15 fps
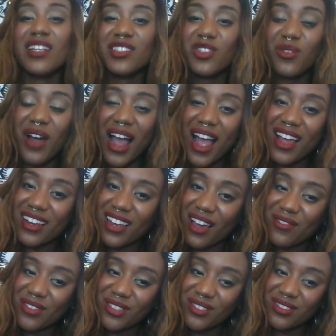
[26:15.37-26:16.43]
to a higher
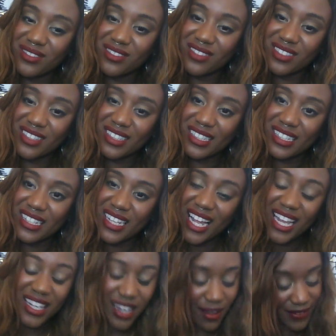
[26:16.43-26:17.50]
level.
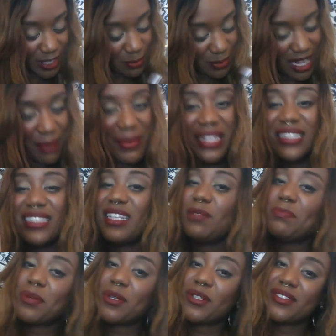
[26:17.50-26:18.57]
Love is becoming
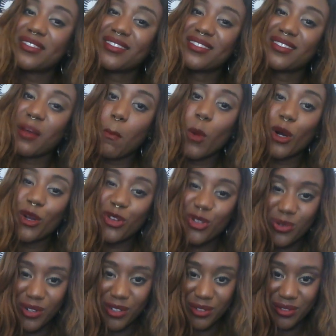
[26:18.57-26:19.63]
deeper, more
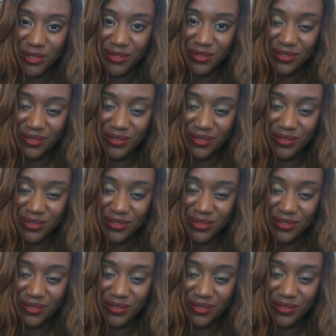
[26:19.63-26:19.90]
true.